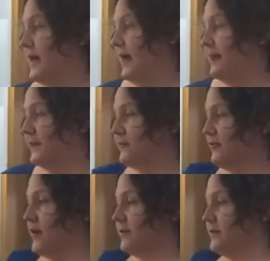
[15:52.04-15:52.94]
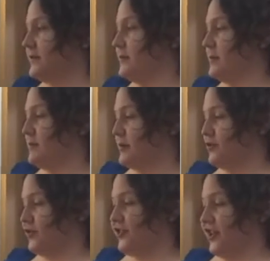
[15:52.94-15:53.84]
These are fossils from the
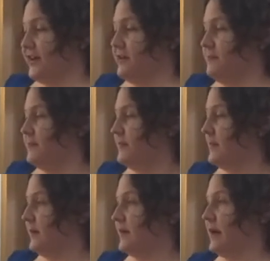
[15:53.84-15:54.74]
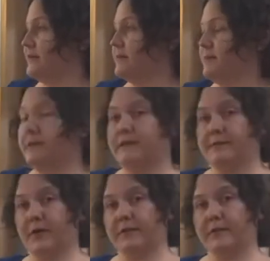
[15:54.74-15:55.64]
Burgess Shale. Some of these
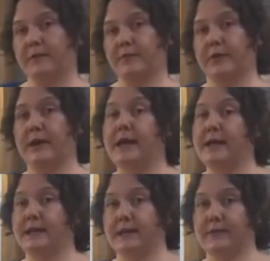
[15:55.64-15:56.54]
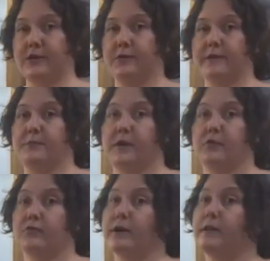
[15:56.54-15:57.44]
fossils were given to us by
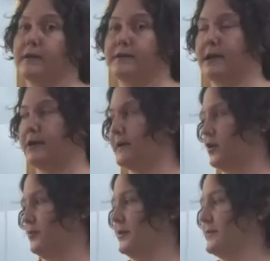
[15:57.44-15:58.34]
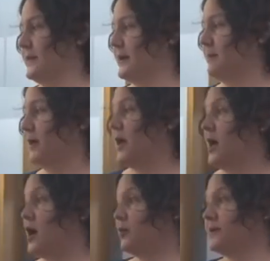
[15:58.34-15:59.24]
the Royal Ontario Museum.
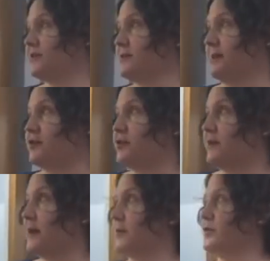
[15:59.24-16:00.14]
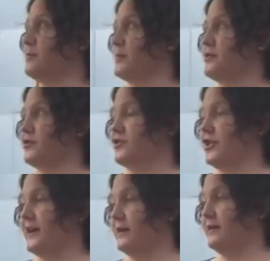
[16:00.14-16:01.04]
What's special about the Burgess
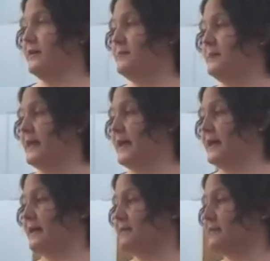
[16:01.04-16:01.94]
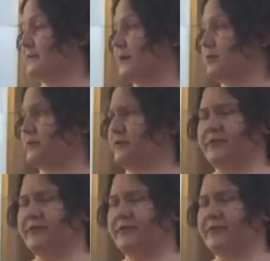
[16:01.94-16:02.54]
Shale is that it preserves